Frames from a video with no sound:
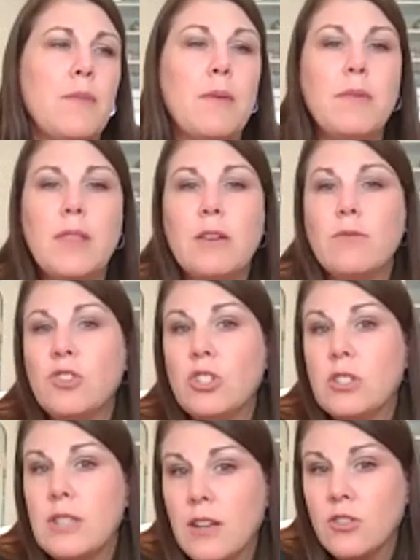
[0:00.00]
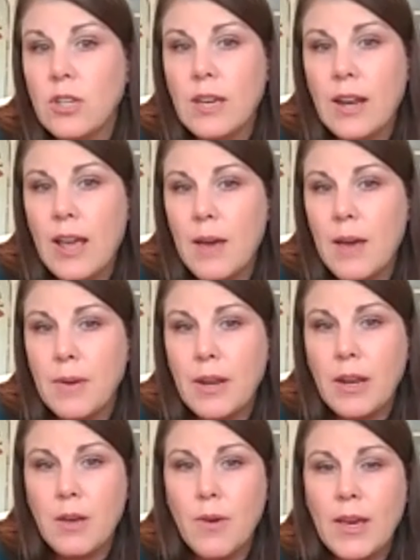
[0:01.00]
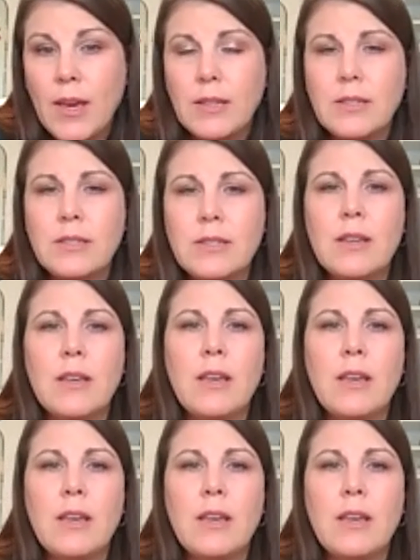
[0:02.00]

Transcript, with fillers: Maybe that was just naturally going to happen anyways.